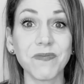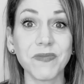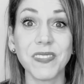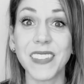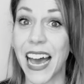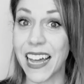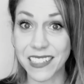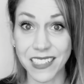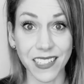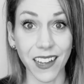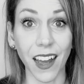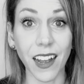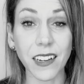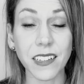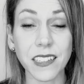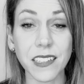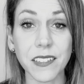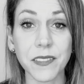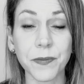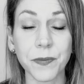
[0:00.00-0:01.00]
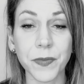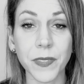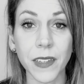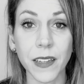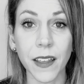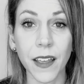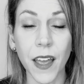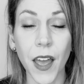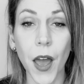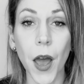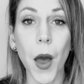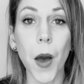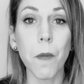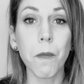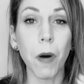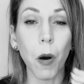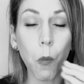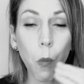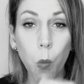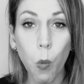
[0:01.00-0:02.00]
That sucks.
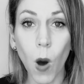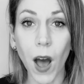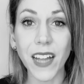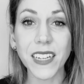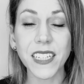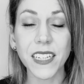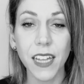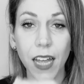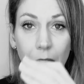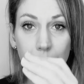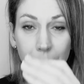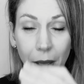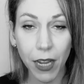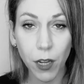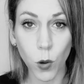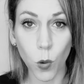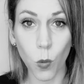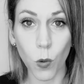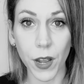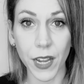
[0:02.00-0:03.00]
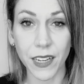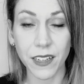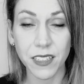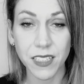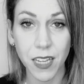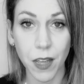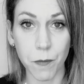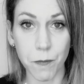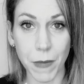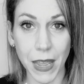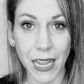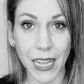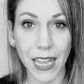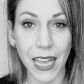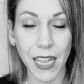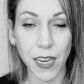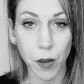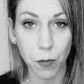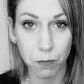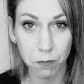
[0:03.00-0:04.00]
But what am I going to make
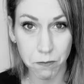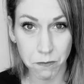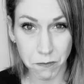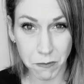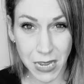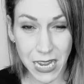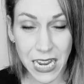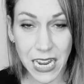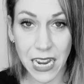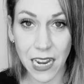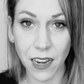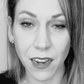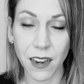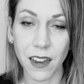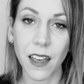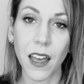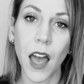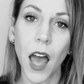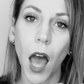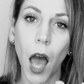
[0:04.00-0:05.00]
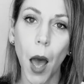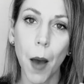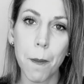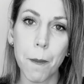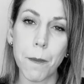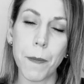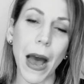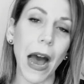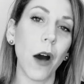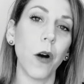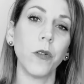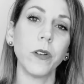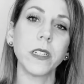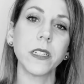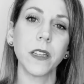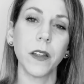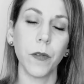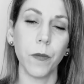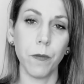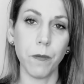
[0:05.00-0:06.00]
it mean
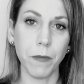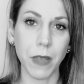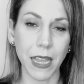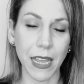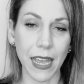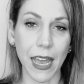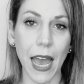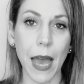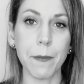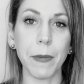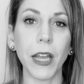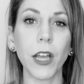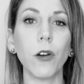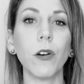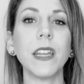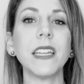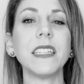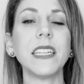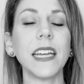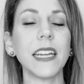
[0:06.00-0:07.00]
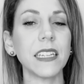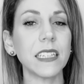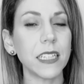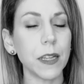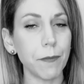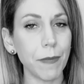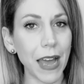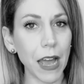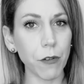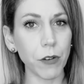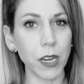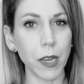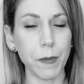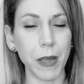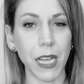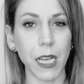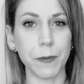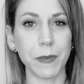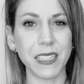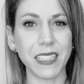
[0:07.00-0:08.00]
about me? Am I going to take a step back when I
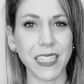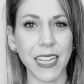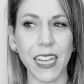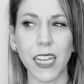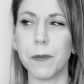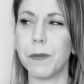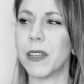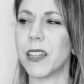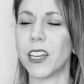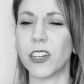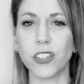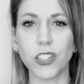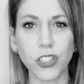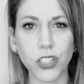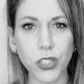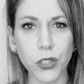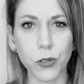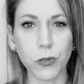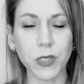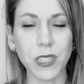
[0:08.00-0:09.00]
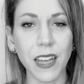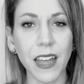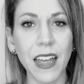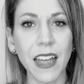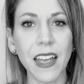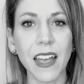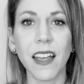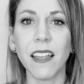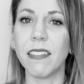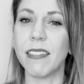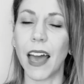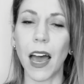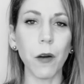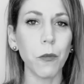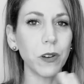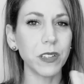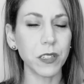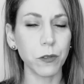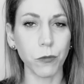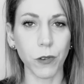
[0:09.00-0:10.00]
make a mistake and be like, shoot, that
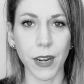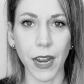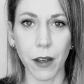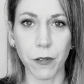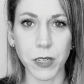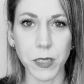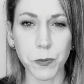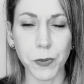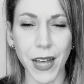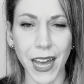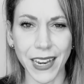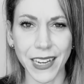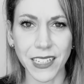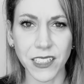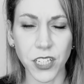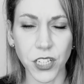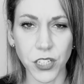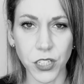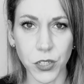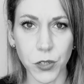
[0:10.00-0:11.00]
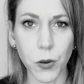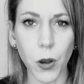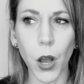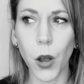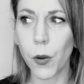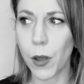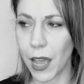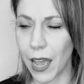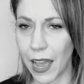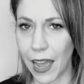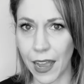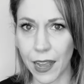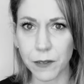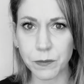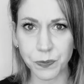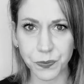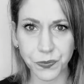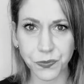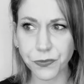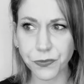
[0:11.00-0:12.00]
wasn't what I was planning to do? Okay,